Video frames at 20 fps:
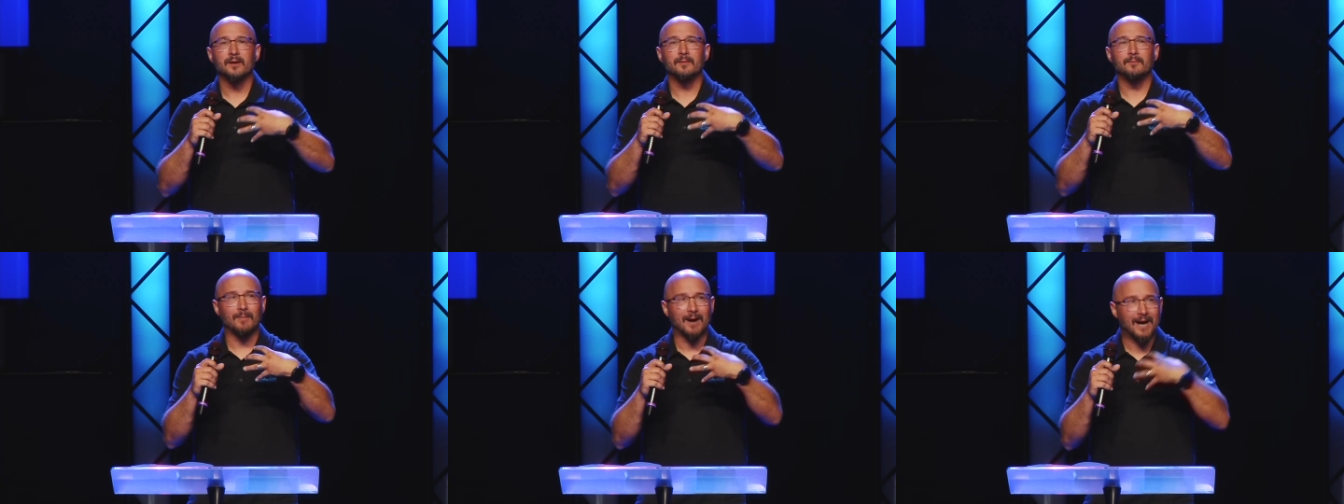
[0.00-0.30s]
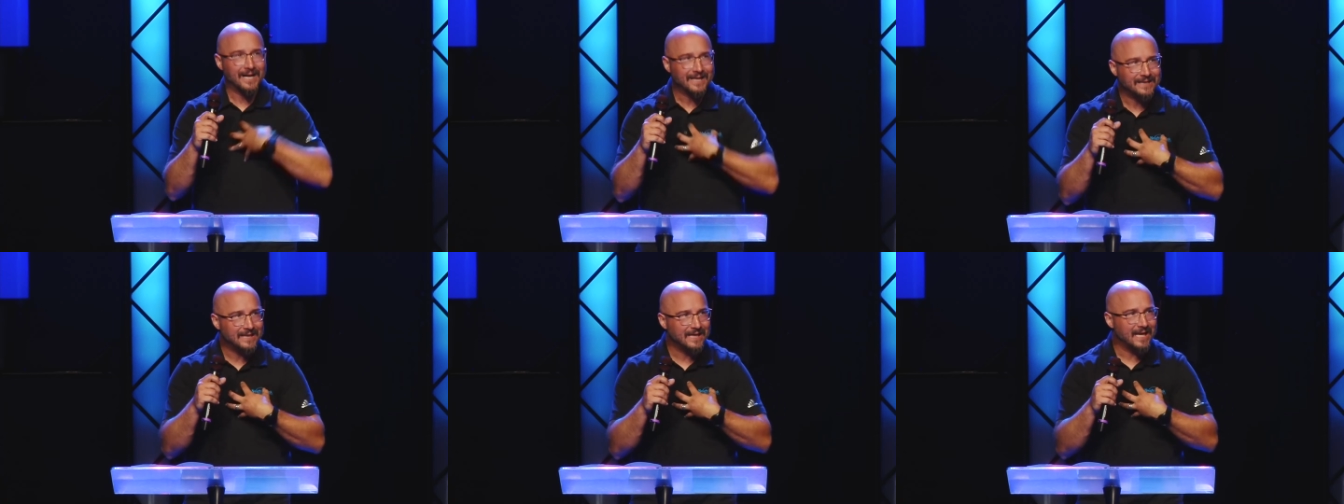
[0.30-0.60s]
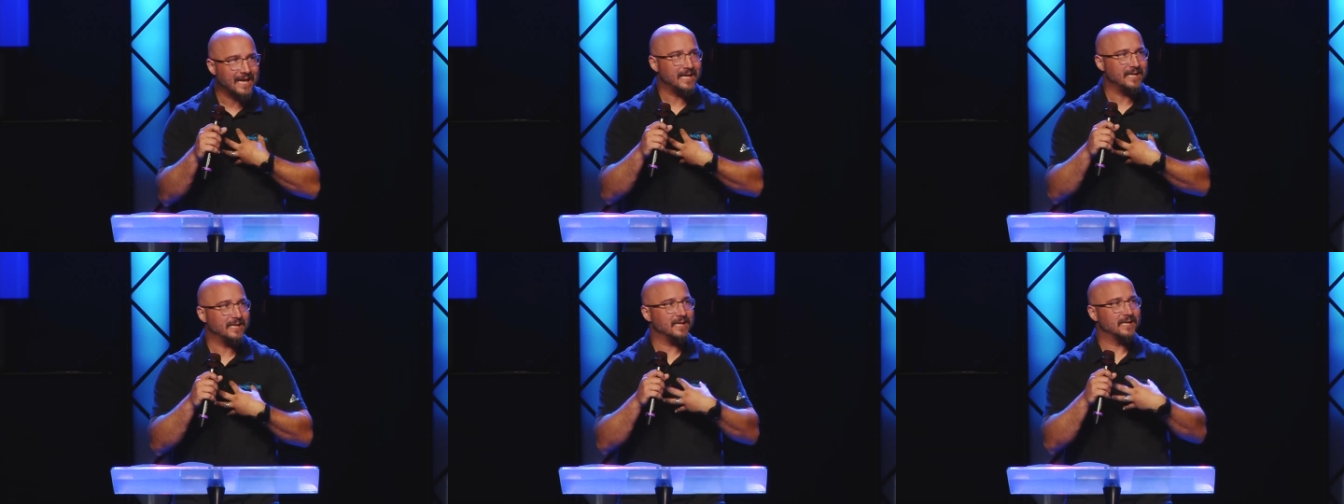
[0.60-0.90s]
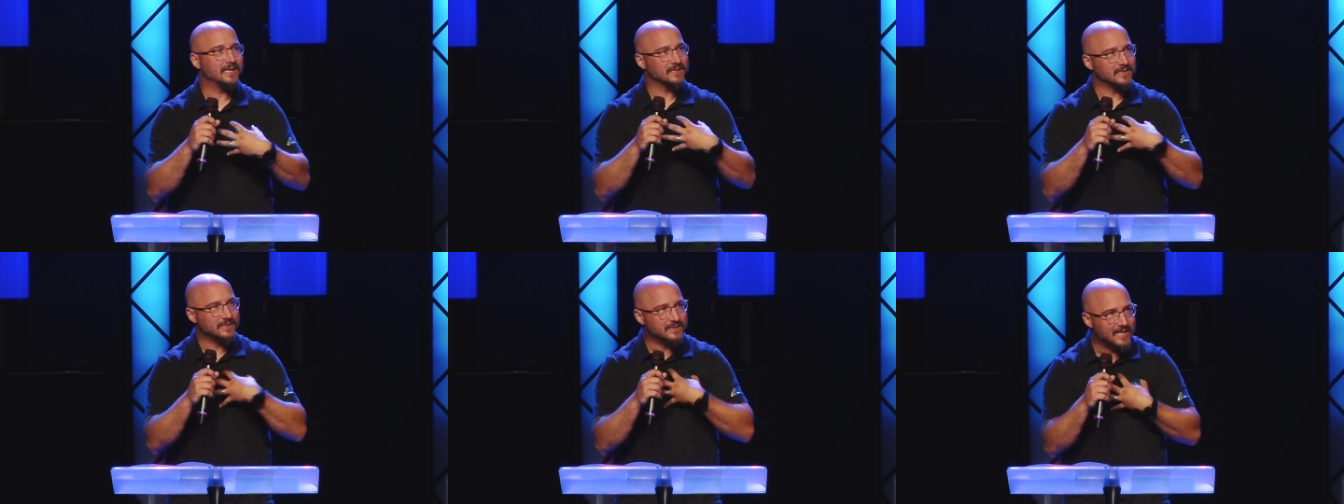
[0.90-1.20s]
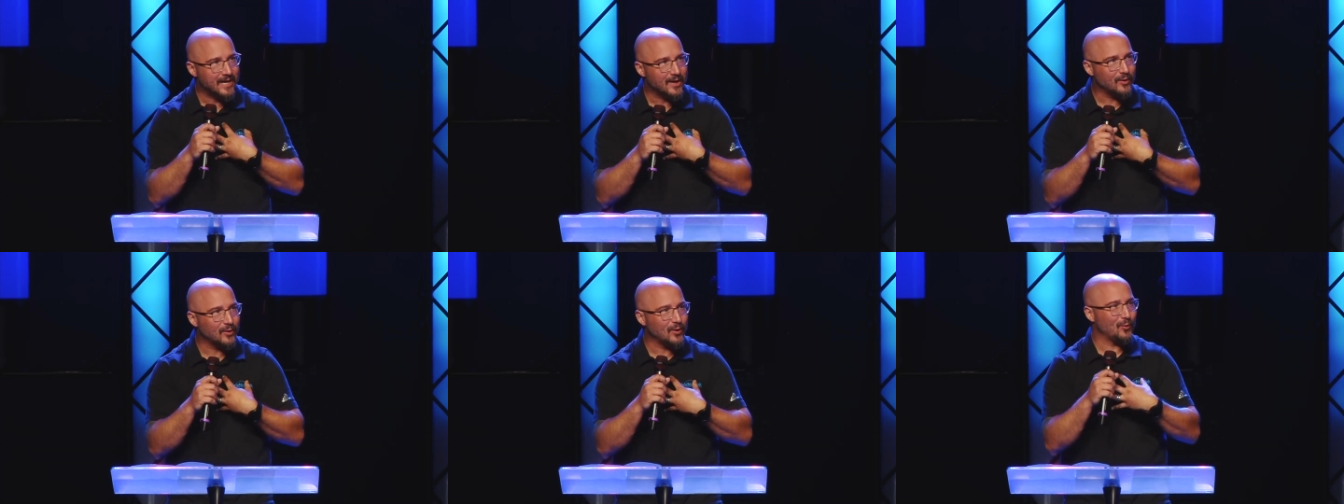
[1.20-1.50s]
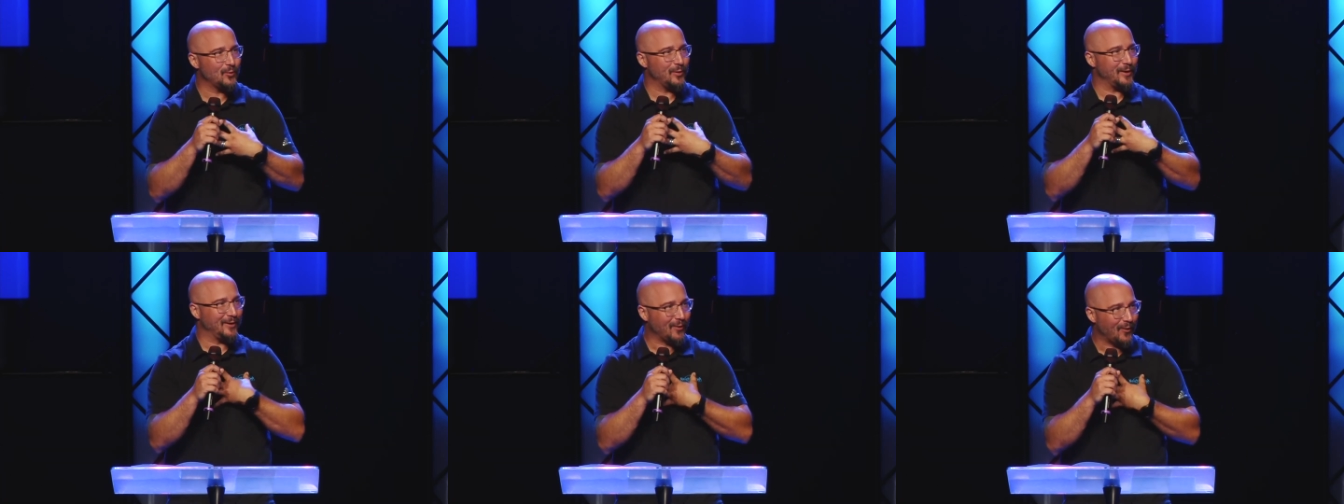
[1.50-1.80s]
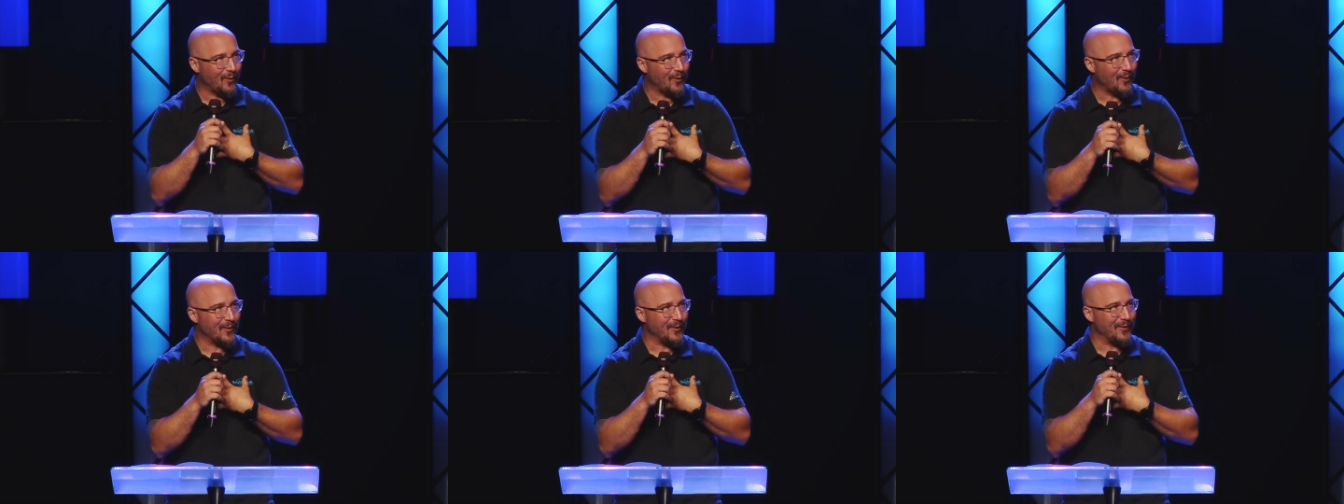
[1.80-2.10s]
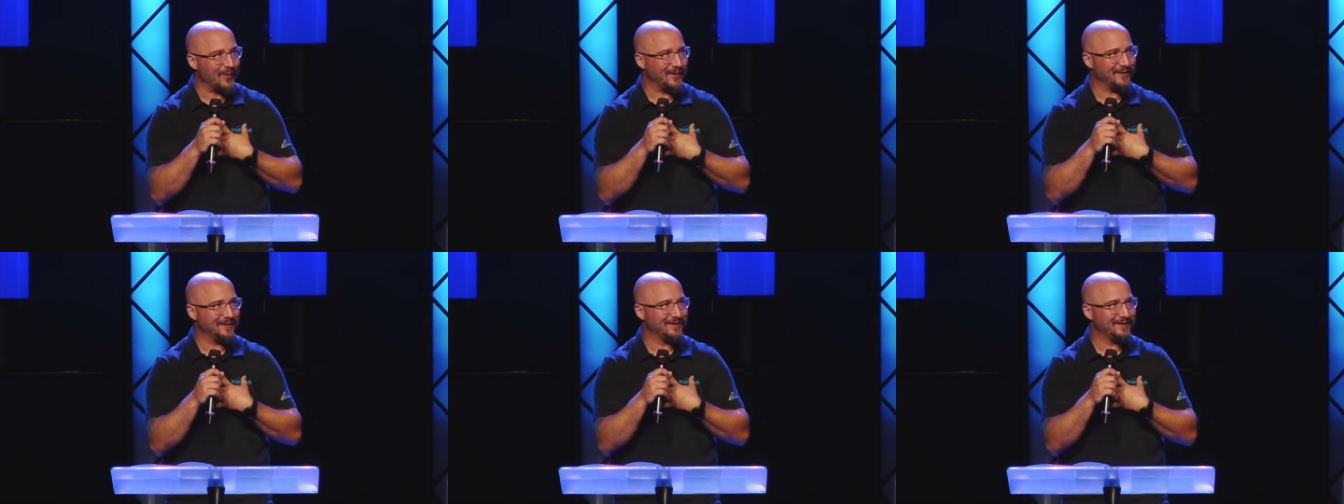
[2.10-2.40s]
my gate is narrow and hard.